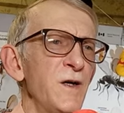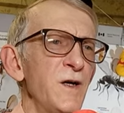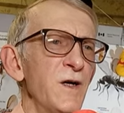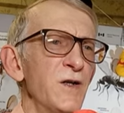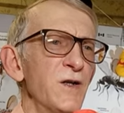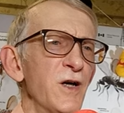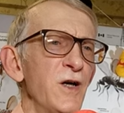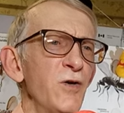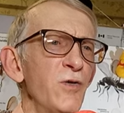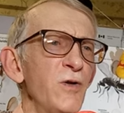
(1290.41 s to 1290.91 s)

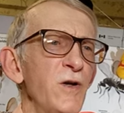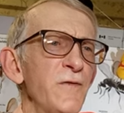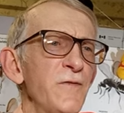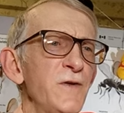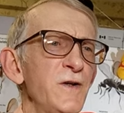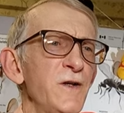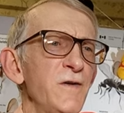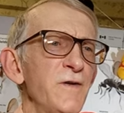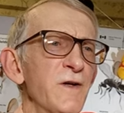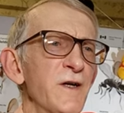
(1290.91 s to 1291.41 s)
And
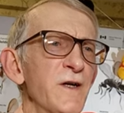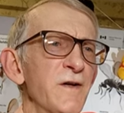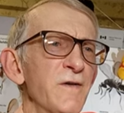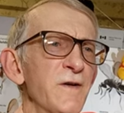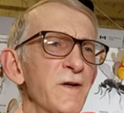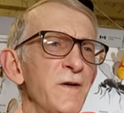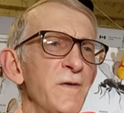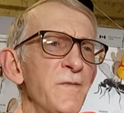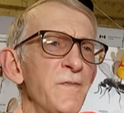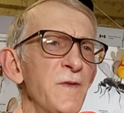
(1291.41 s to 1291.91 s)
Eulaphida, we have
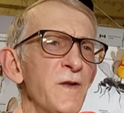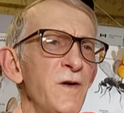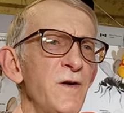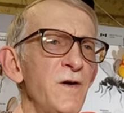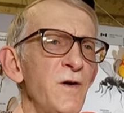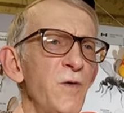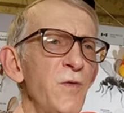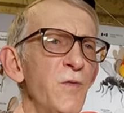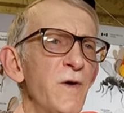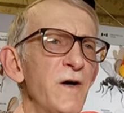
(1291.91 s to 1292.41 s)
a
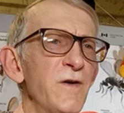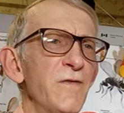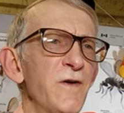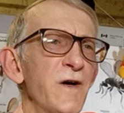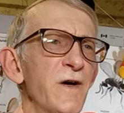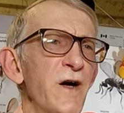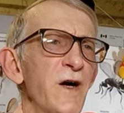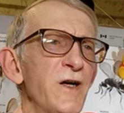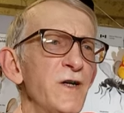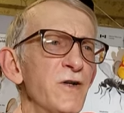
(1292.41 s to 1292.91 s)
wide
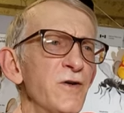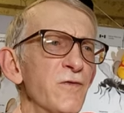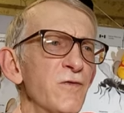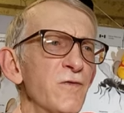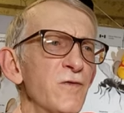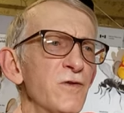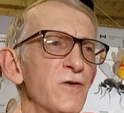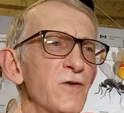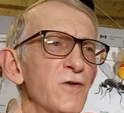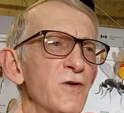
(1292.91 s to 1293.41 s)
variety
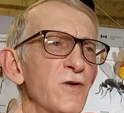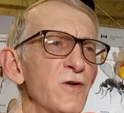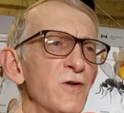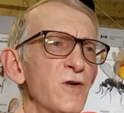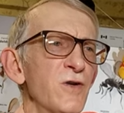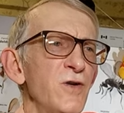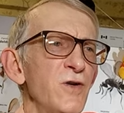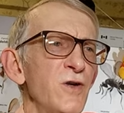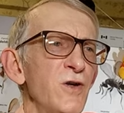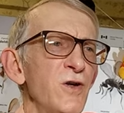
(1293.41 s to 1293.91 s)
of
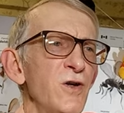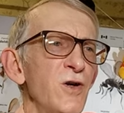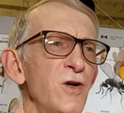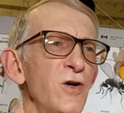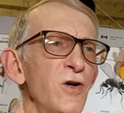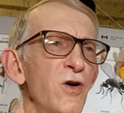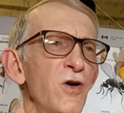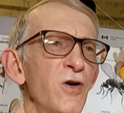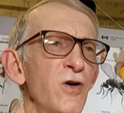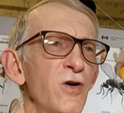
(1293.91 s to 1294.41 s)

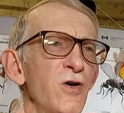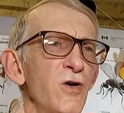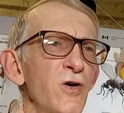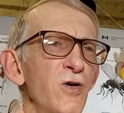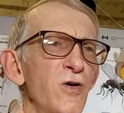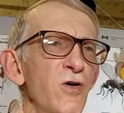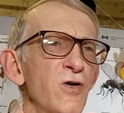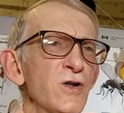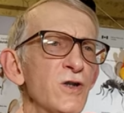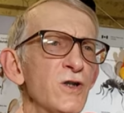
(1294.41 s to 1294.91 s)

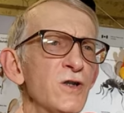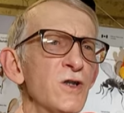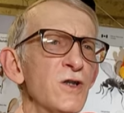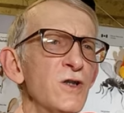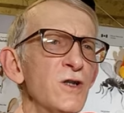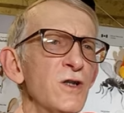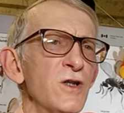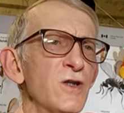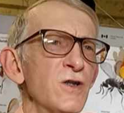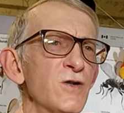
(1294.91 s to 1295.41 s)
hosts,
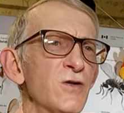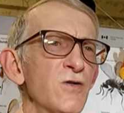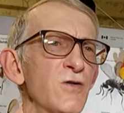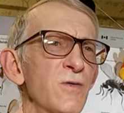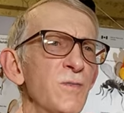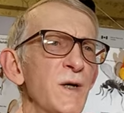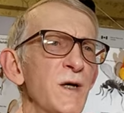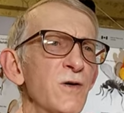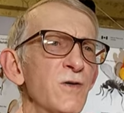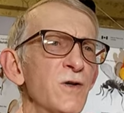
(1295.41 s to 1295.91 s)
so
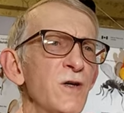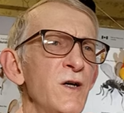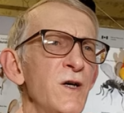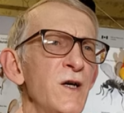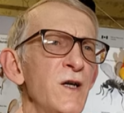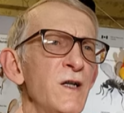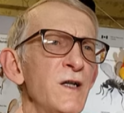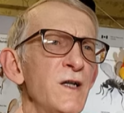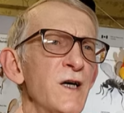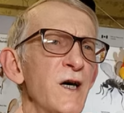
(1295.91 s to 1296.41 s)
about
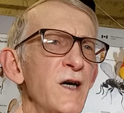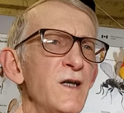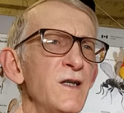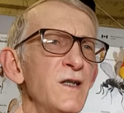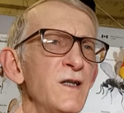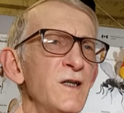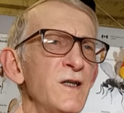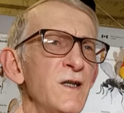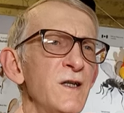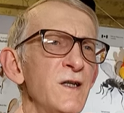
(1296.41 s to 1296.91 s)

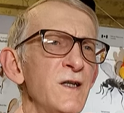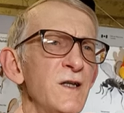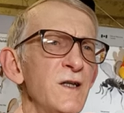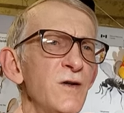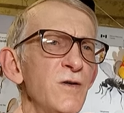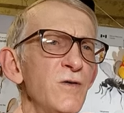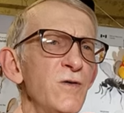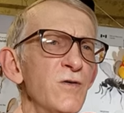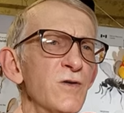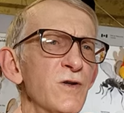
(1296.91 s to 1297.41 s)
9
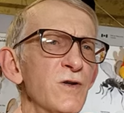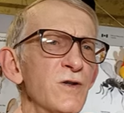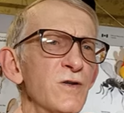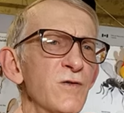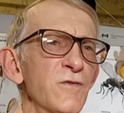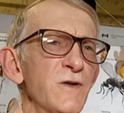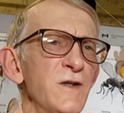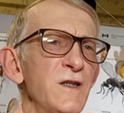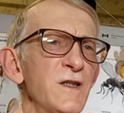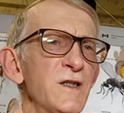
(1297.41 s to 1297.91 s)
orders
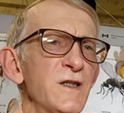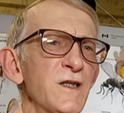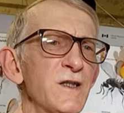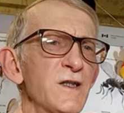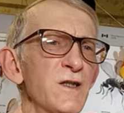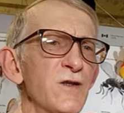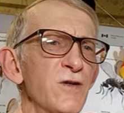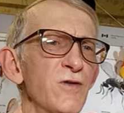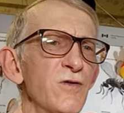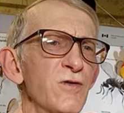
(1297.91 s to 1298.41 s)
of insects,
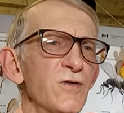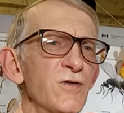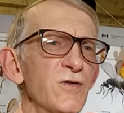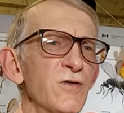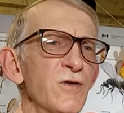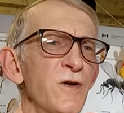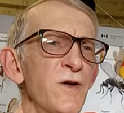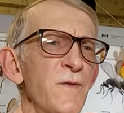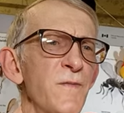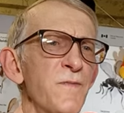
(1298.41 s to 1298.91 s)
and
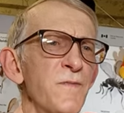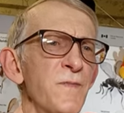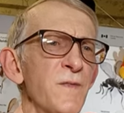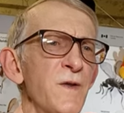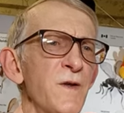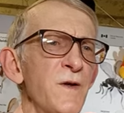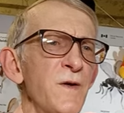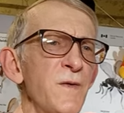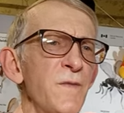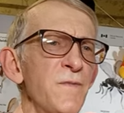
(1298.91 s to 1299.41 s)
also
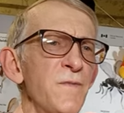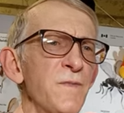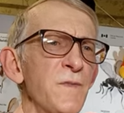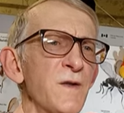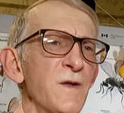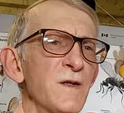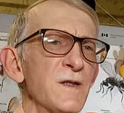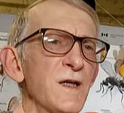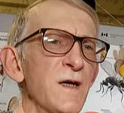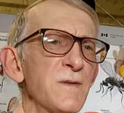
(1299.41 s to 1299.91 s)

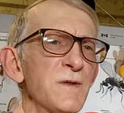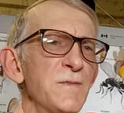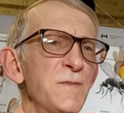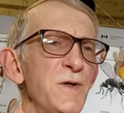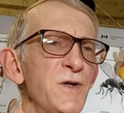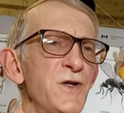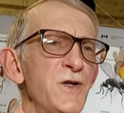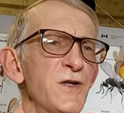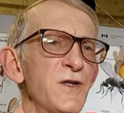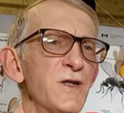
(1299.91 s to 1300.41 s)
some
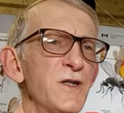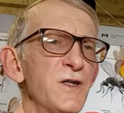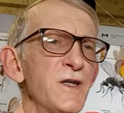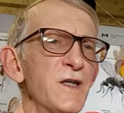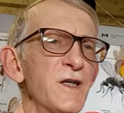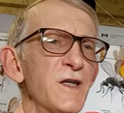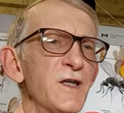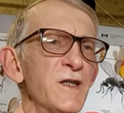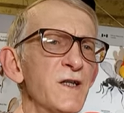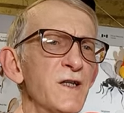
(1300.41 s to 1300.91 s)
species
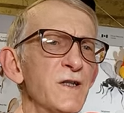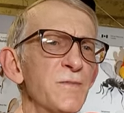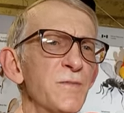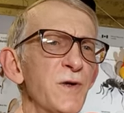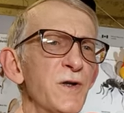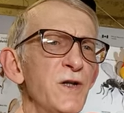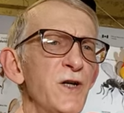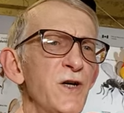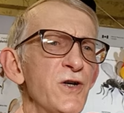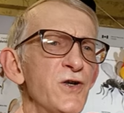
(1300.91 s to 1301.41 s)
indicated as
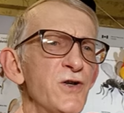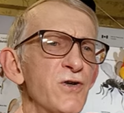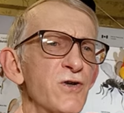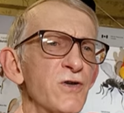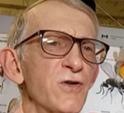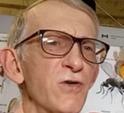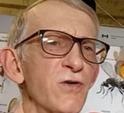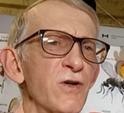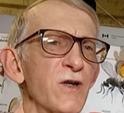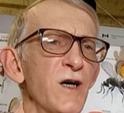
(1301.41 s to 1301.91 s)
predaceous
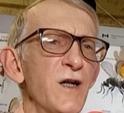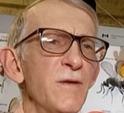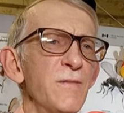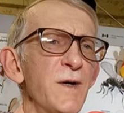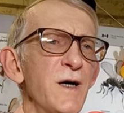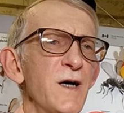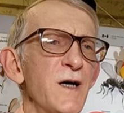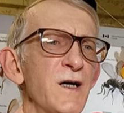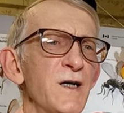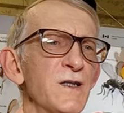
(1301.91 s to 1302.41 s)
on gall
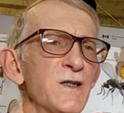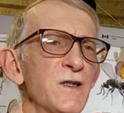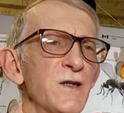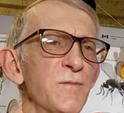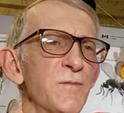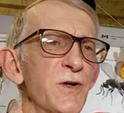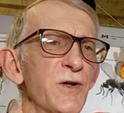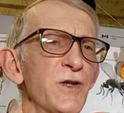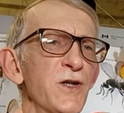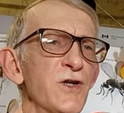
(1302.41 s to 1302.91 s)
mites,
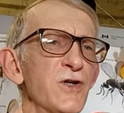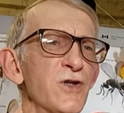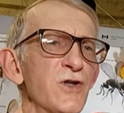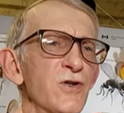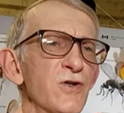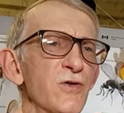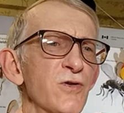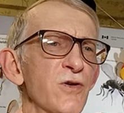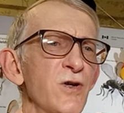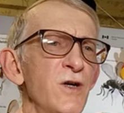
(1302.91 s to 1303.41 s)

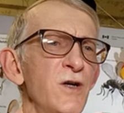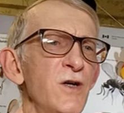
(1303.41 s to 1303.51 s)
predaceous on